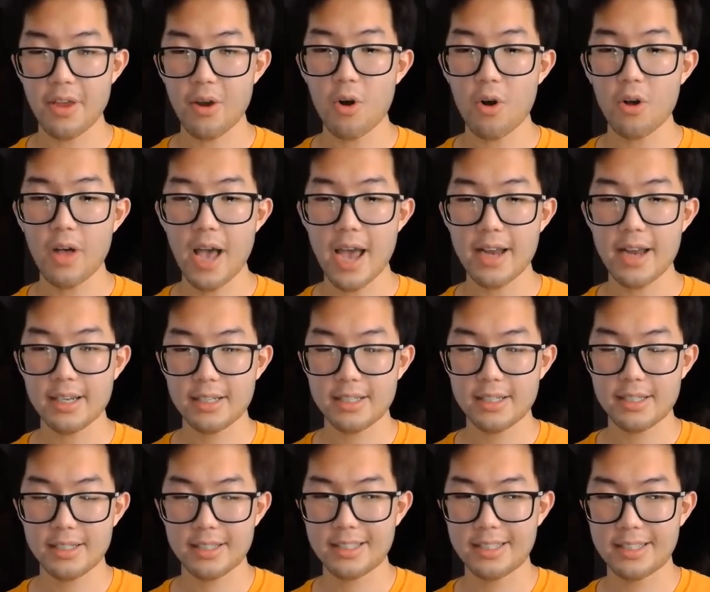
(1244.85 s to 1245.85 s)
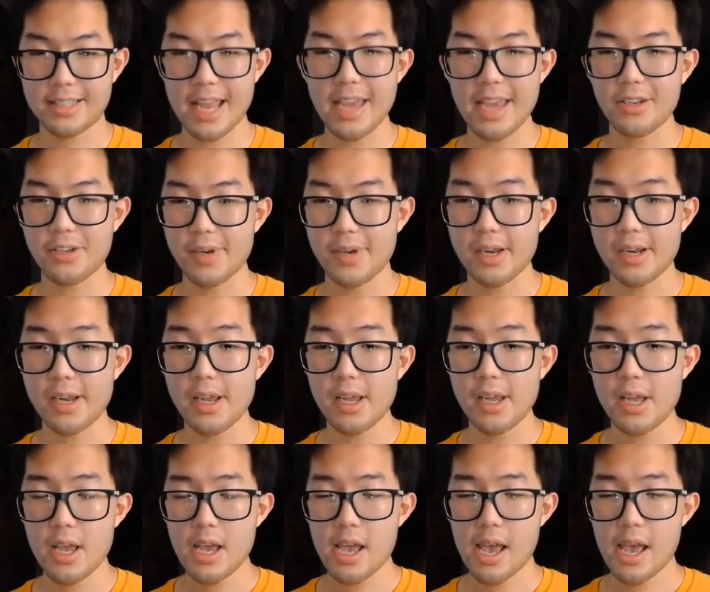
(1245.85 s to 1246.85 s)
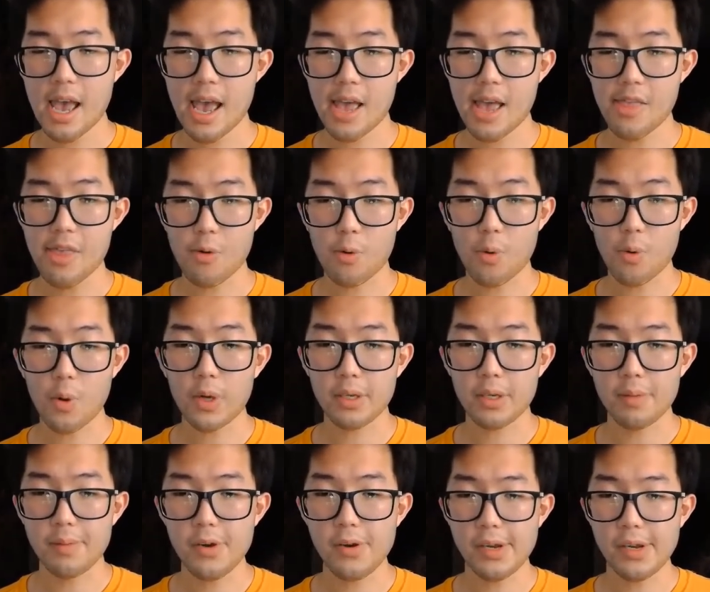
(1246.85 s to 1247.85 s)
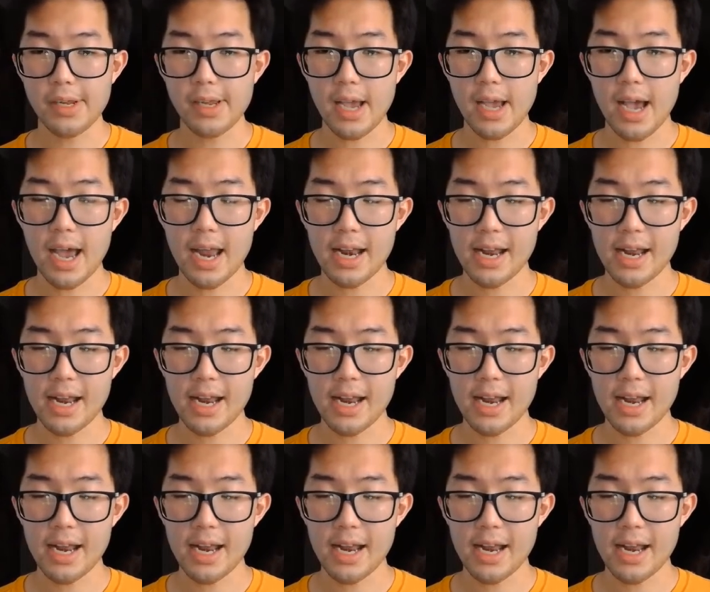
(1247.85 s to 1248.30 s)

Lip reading: They all had a stake to it, and they were one community.